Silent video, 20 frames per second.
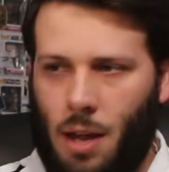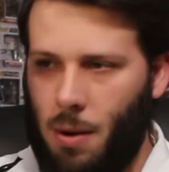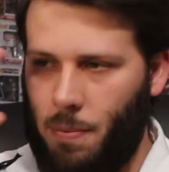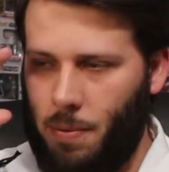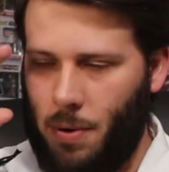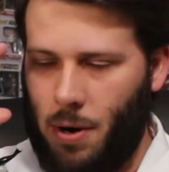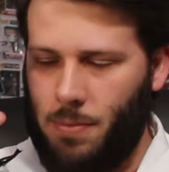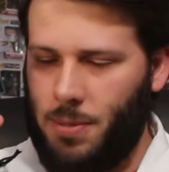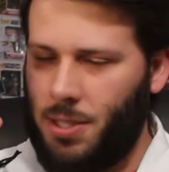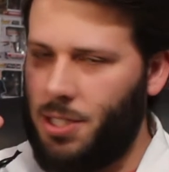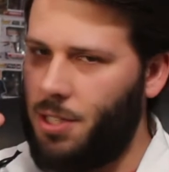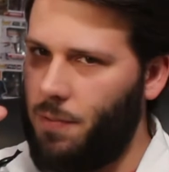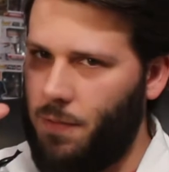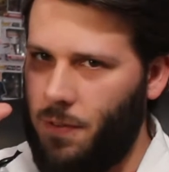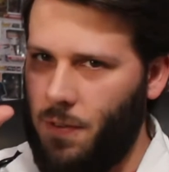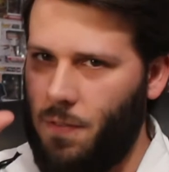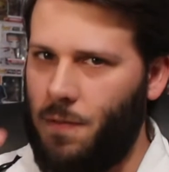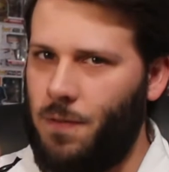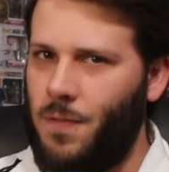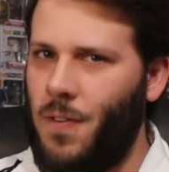I promise if
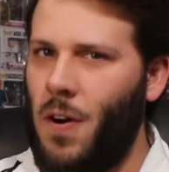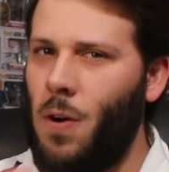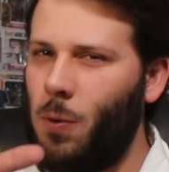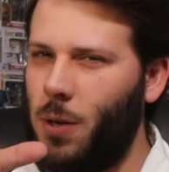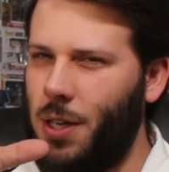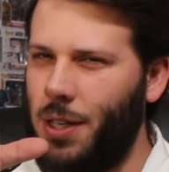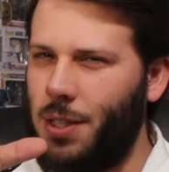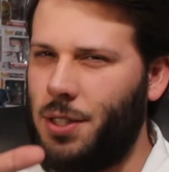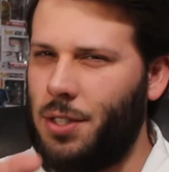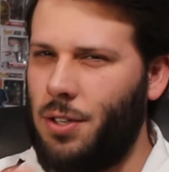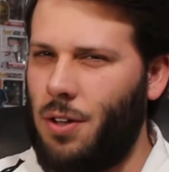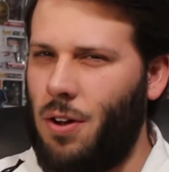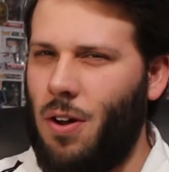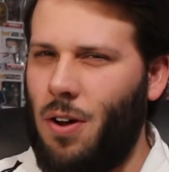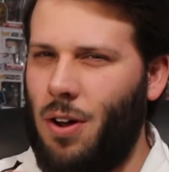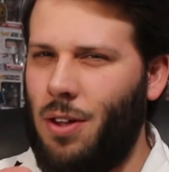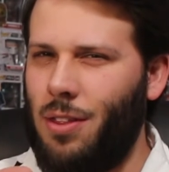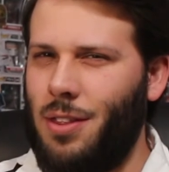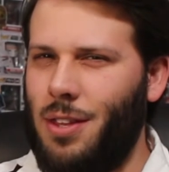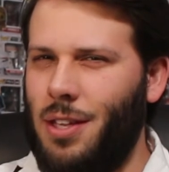you focus
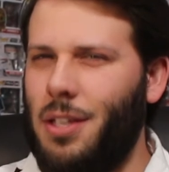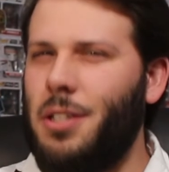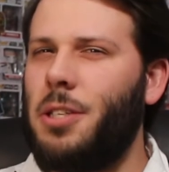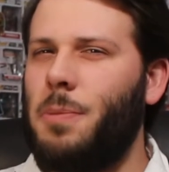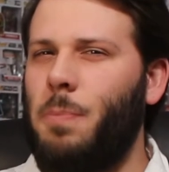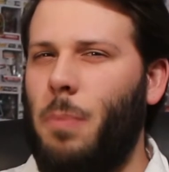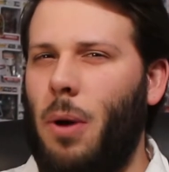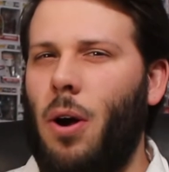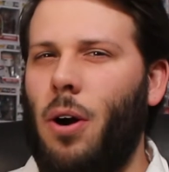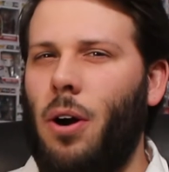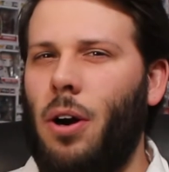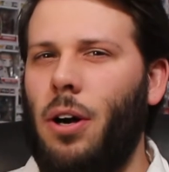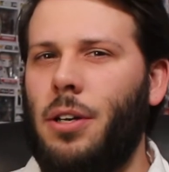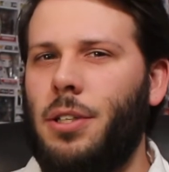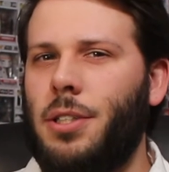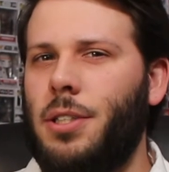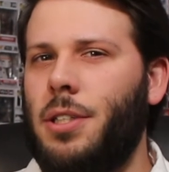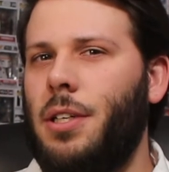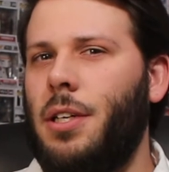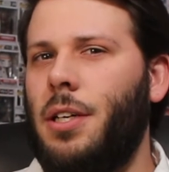on this
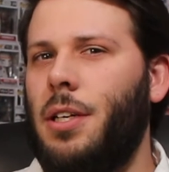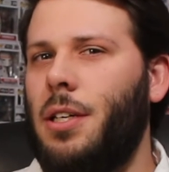part,